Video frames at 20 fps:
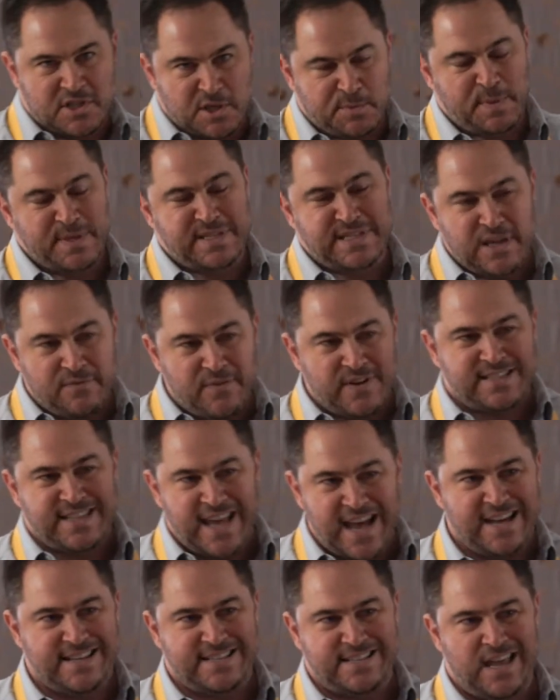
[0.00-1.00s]
a specific
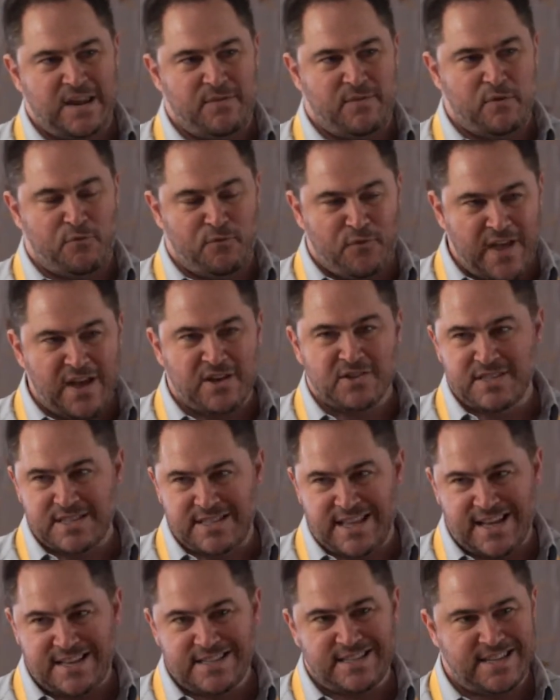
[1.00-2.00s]
test, and if it fails the
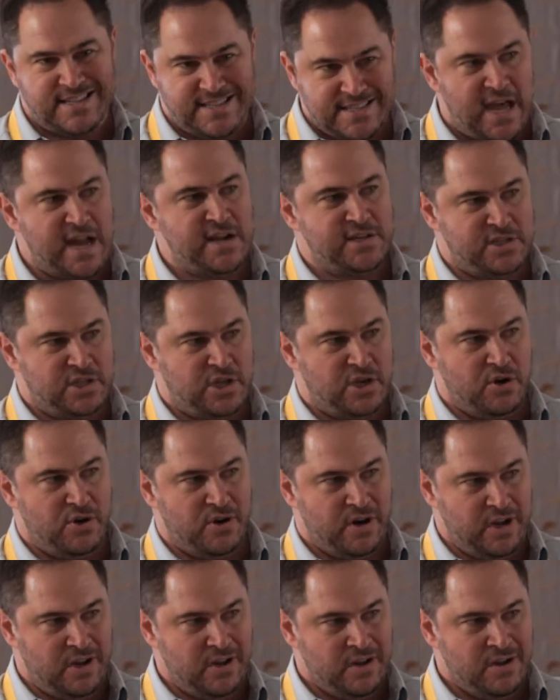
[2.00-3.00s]
test, it's not a
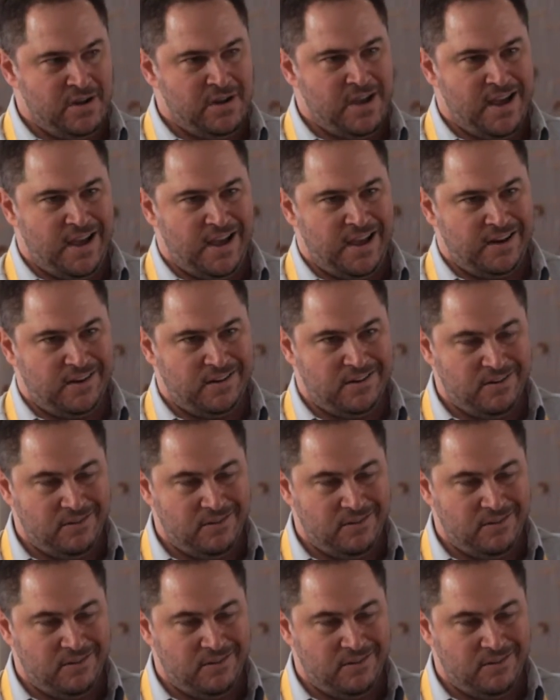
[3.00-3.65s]
security. And